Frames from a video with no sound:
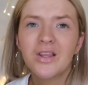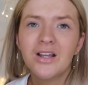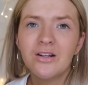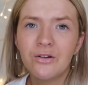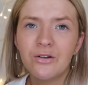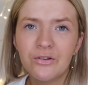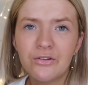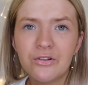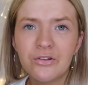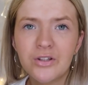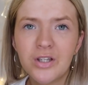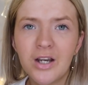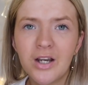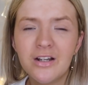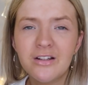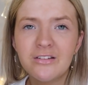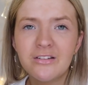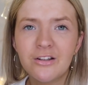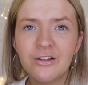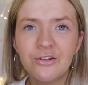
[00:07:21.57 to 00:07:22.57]
And also
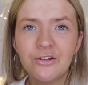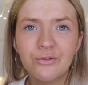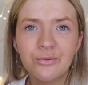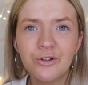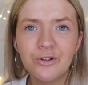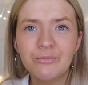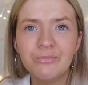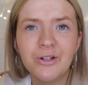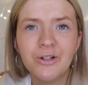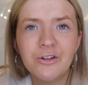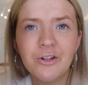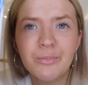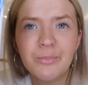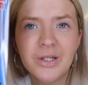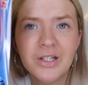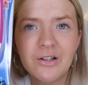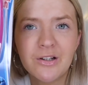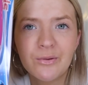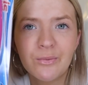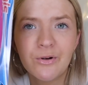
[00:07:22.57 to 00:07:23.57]
guys, who's with me on the
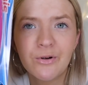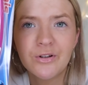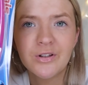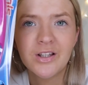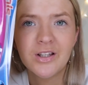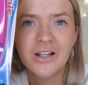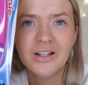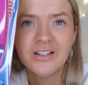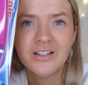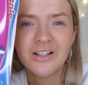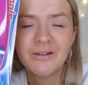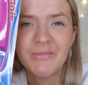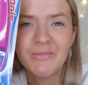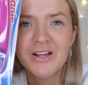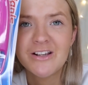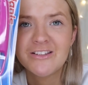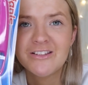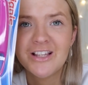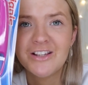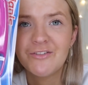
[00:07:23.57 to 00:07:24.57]
pink one? Like, it
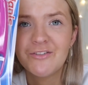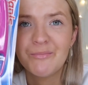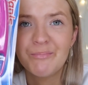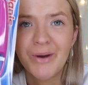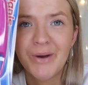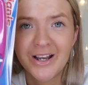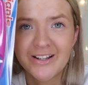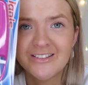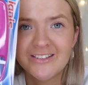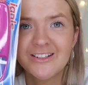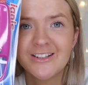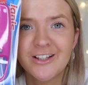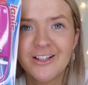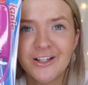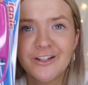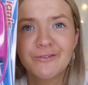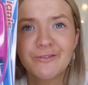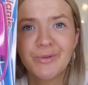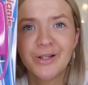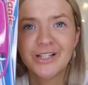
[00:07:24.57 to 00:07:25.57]
makes it even better that
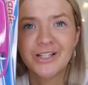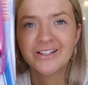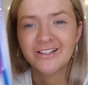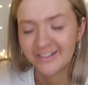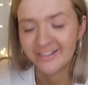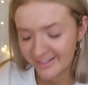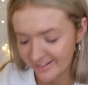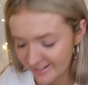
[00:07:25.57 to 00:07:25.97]
it's pink.